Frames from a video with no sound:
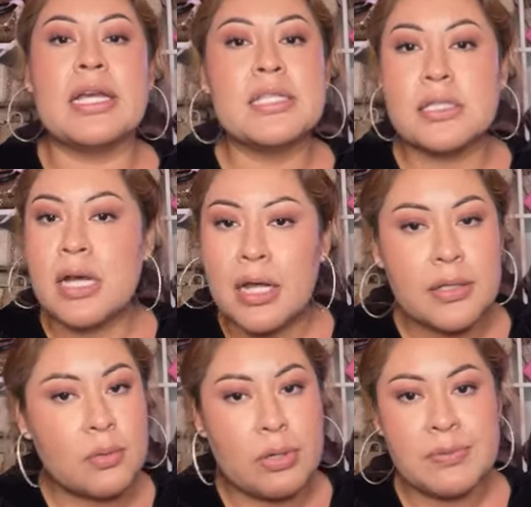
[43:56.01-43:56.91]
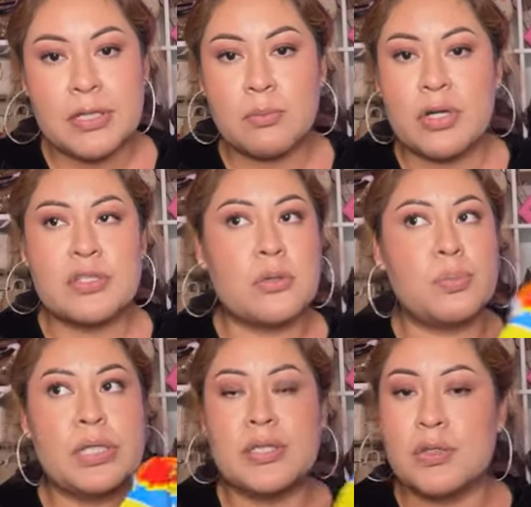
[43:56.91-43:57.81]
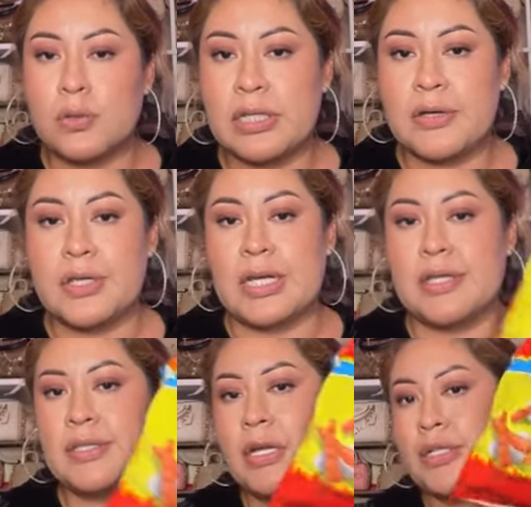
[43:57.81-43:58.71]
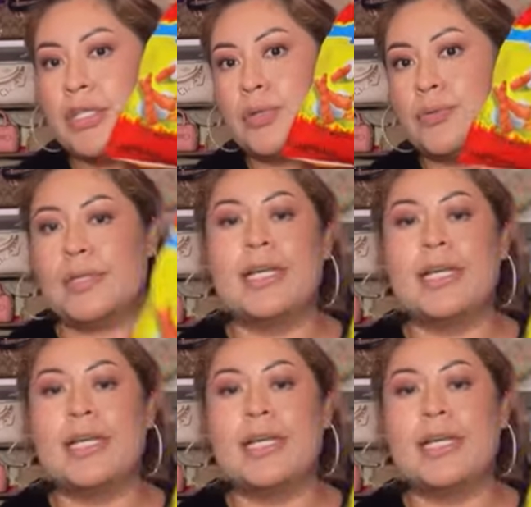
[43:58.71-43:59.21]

It's not on the website anymore. It's completely sold out, you guys. Hachiro.